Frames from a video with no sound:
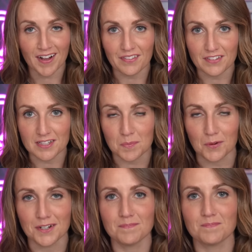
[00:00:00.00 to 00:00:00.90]
at this
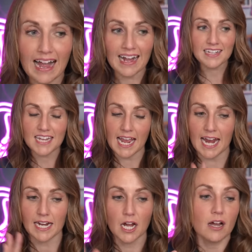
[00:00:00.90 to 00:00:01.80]
point. As
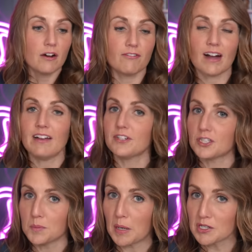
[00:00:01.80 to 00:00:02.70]
a five foot
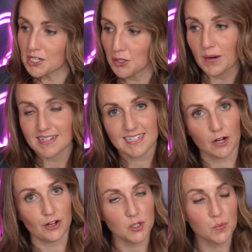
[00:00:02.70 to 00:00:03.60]
two person who has
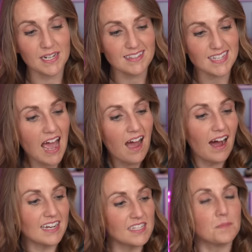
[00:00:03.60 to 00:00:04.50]
carried twins,
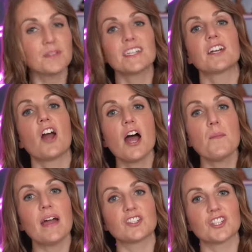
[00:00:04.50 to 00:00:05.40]
I simply cannot
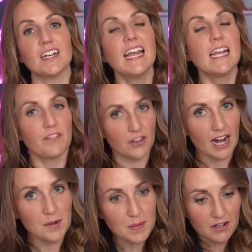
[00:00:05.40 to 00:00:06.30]
imagine if there
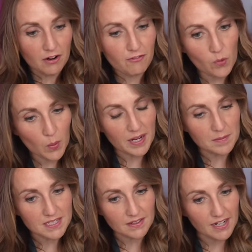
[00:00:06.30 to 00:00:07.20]
had been four
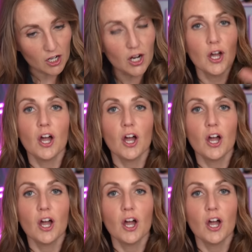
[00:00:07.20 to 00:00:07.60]
babies in there,